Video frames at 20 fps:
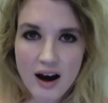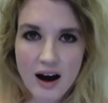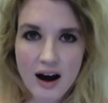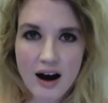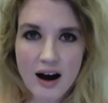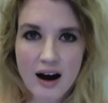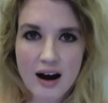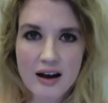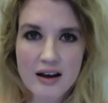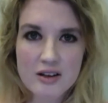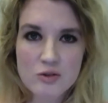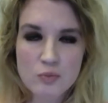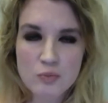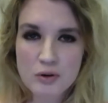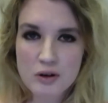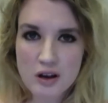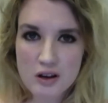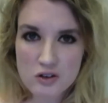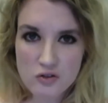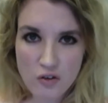uh, is
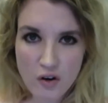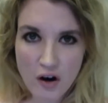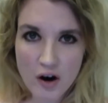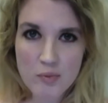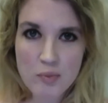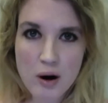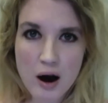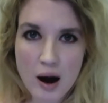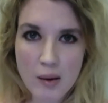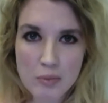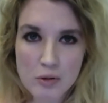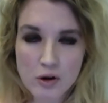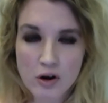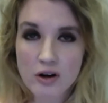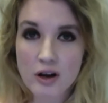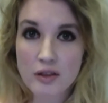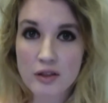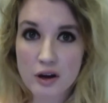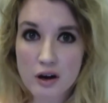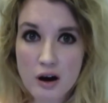is very popular
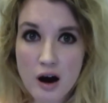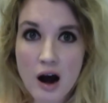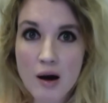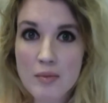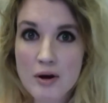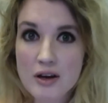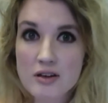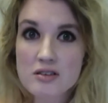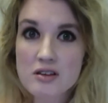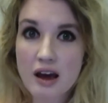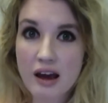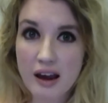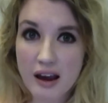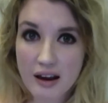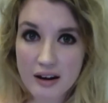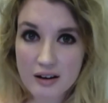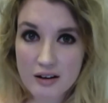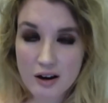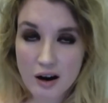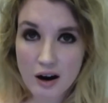in the comics
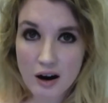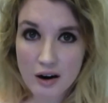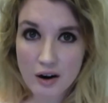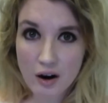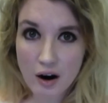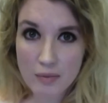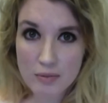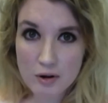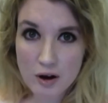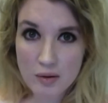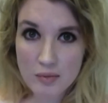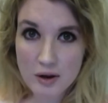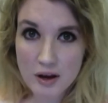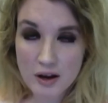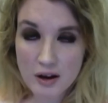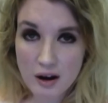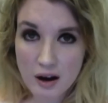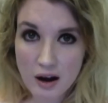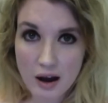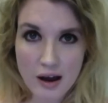and on uh, her
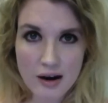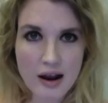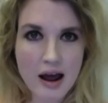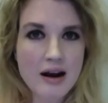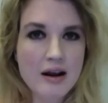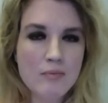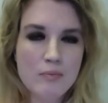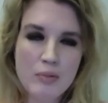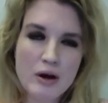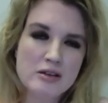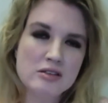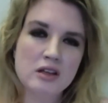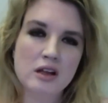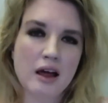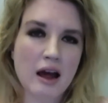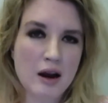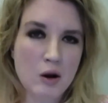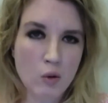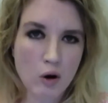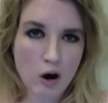upcoming uh, and any,
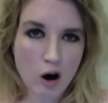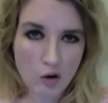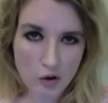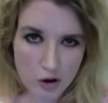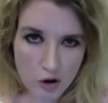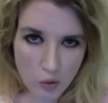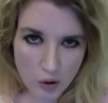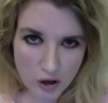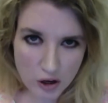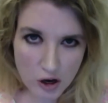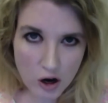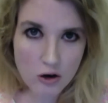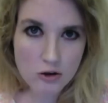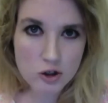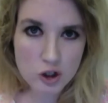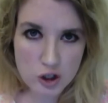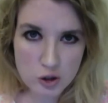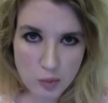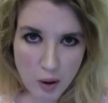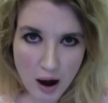basically anywhere Harley Quinn
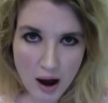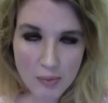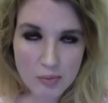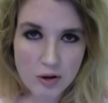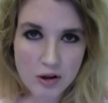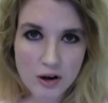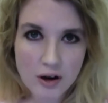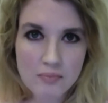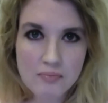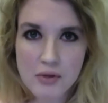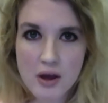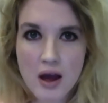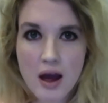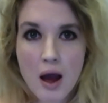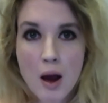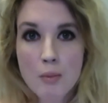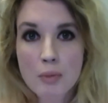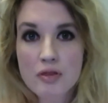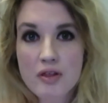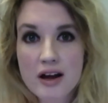goes, she's popular.
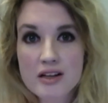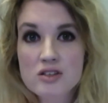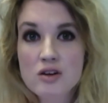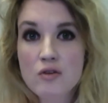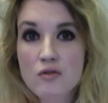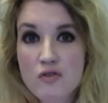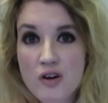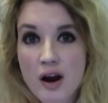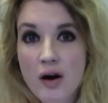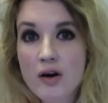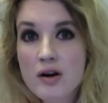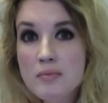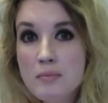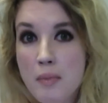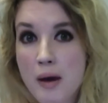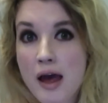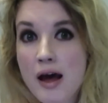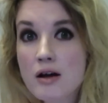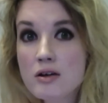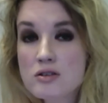But that's a very
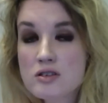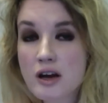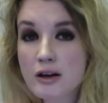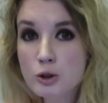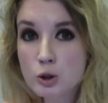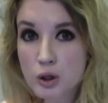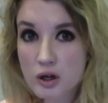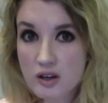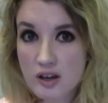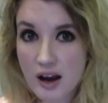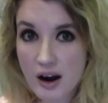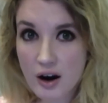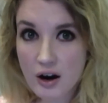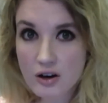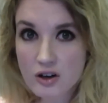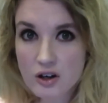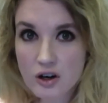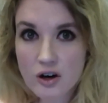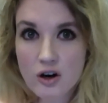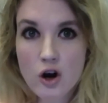male-centric
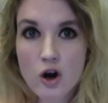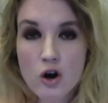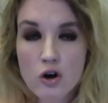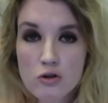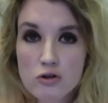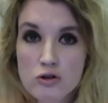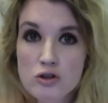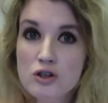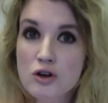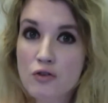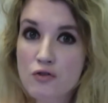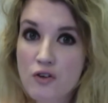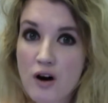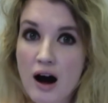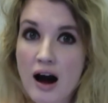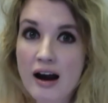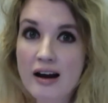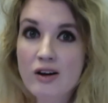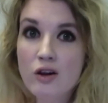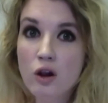character who's
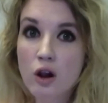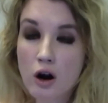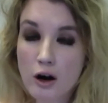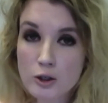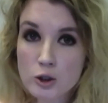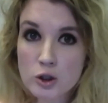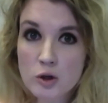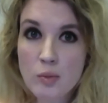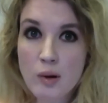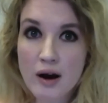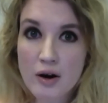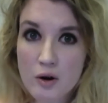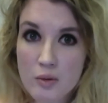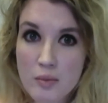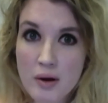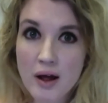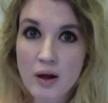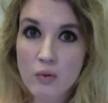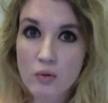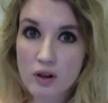defined largely by her
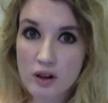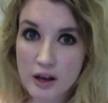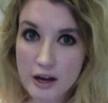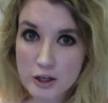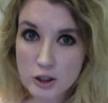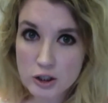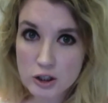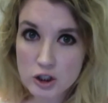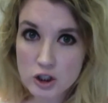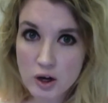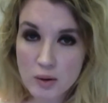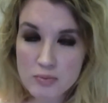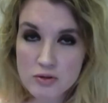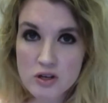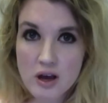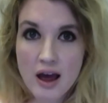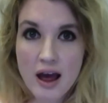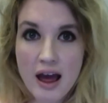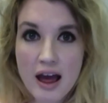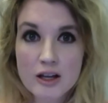male
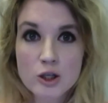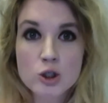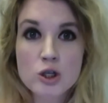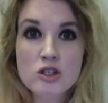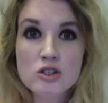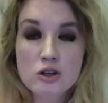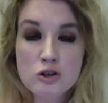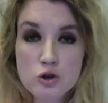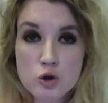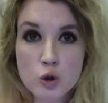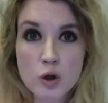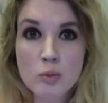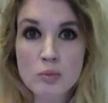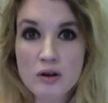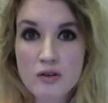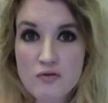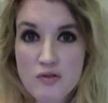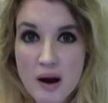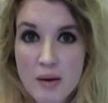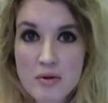relationships, and she's
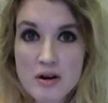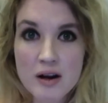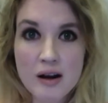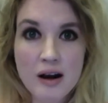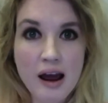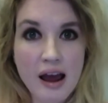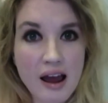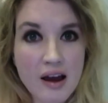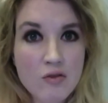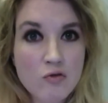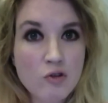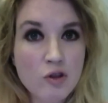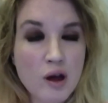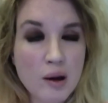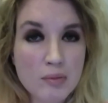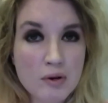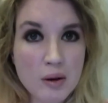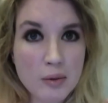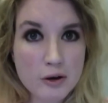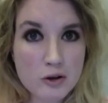extremely feminine. And for the
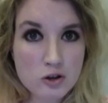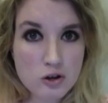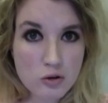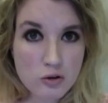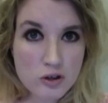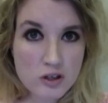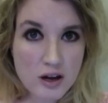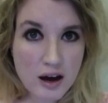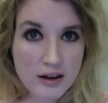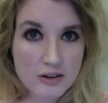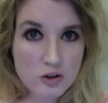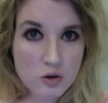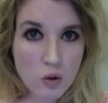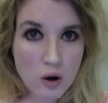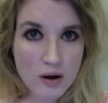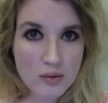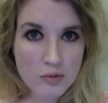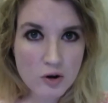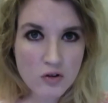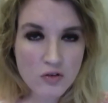upcoming Suicide
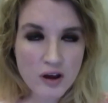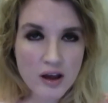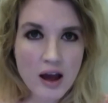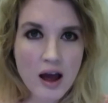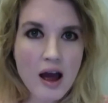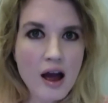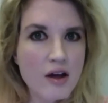Squad movie,